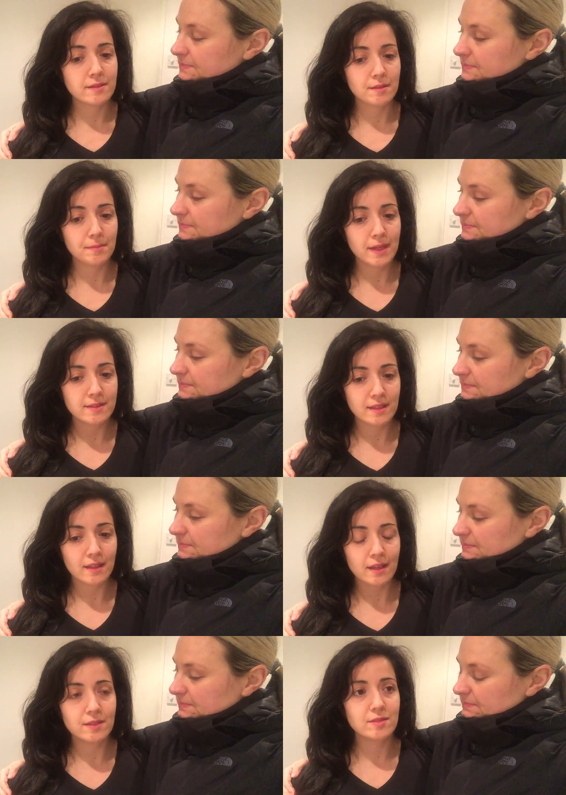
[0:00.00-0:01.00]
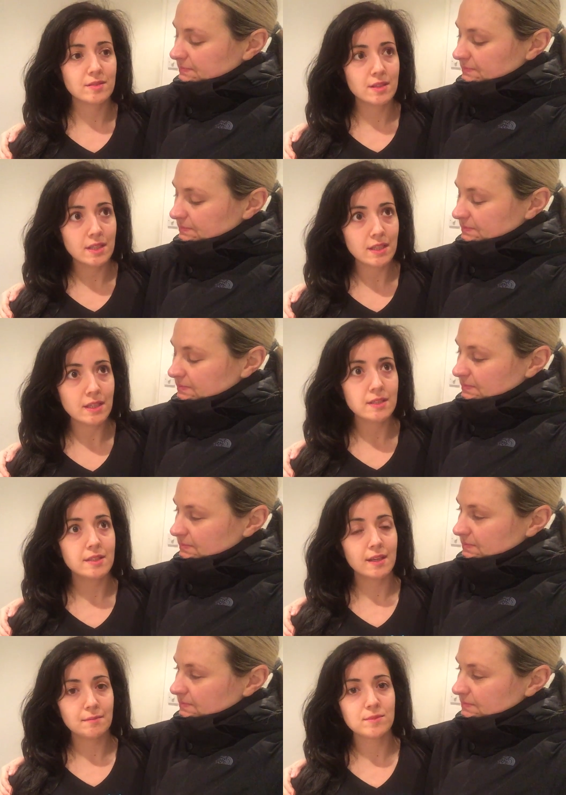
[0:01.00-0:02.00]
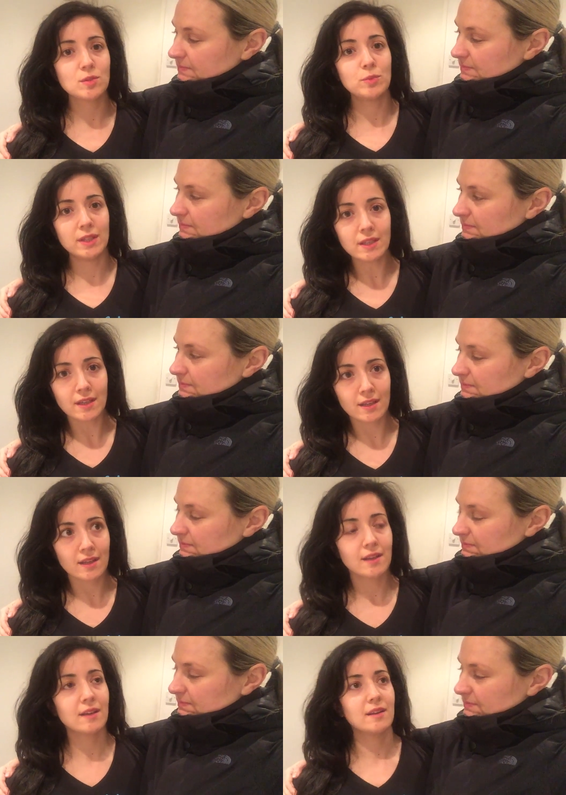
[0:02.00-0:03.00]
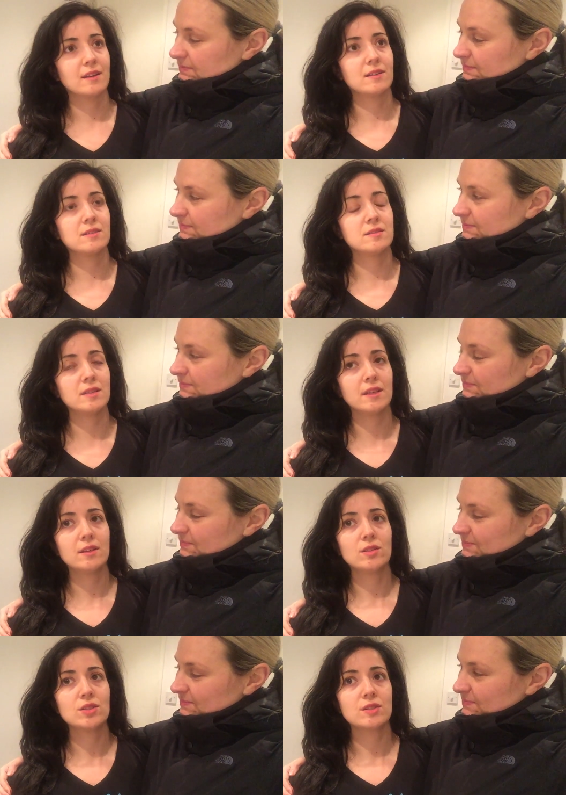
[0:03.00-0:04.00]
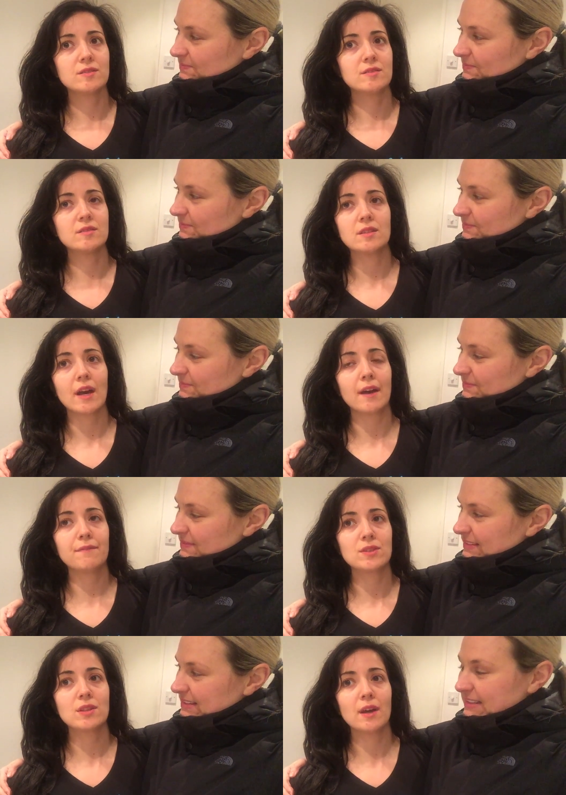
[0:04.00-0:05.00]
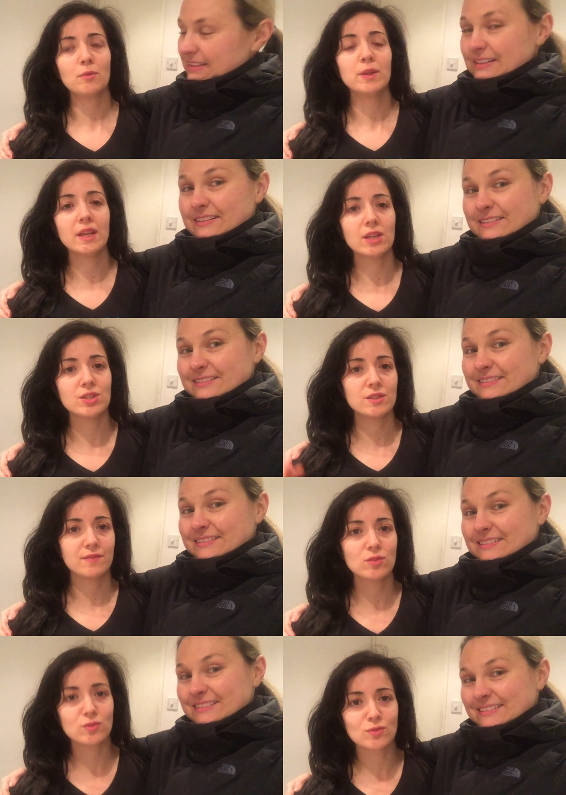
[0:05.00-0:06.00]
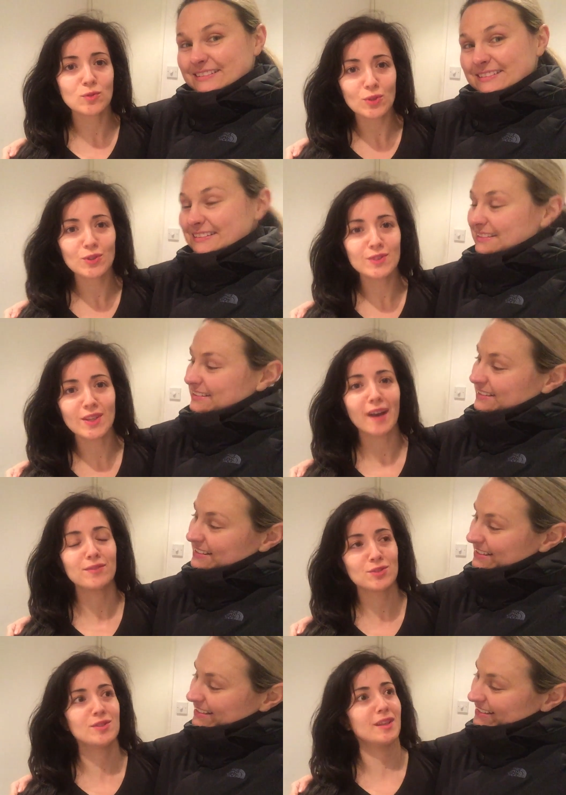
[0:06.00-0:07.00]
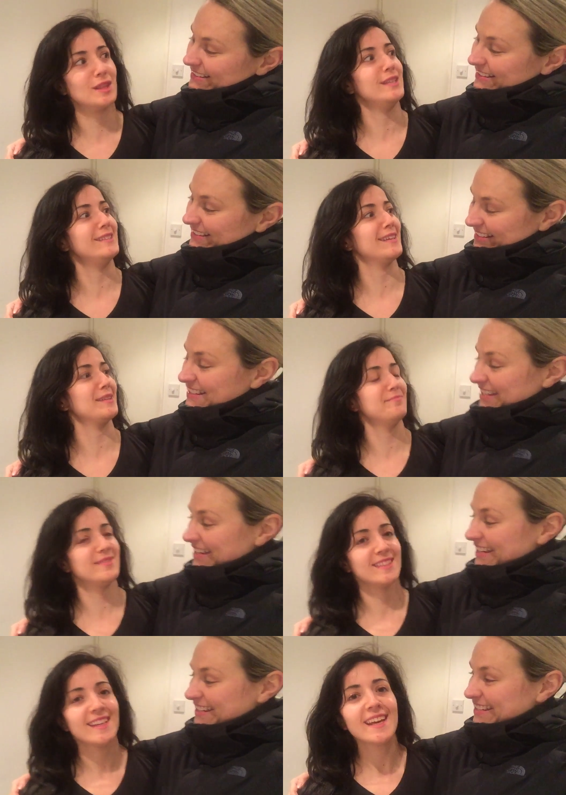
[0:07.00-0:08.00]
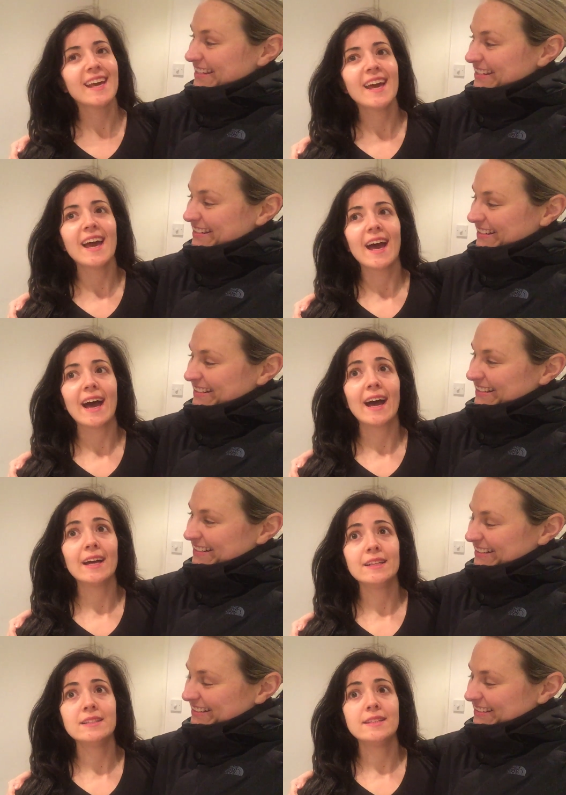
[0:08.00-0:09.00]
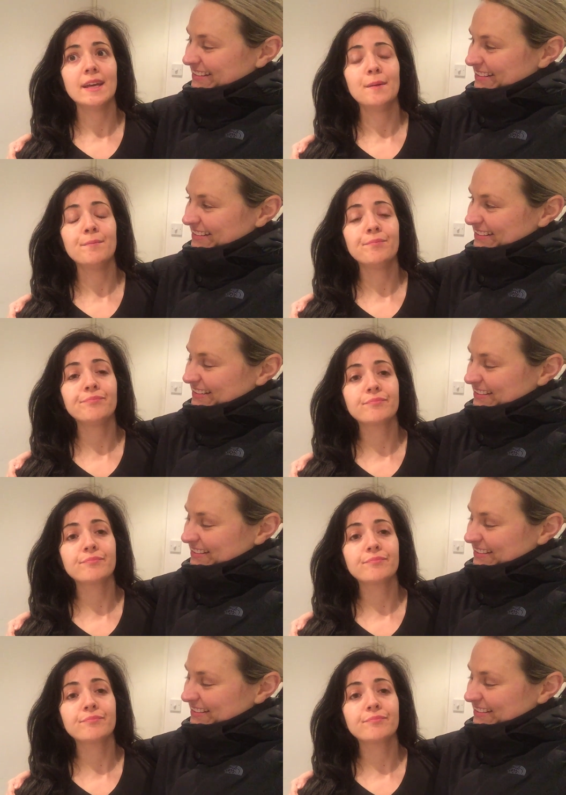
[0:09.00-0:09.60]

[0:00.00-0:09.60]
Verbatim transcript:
Speaker 1: it's amazing that it's three times a week because mm-hmm. mm -hmm. it just after that week you just feel so good after doing it three times. Yeah, yeah. And um,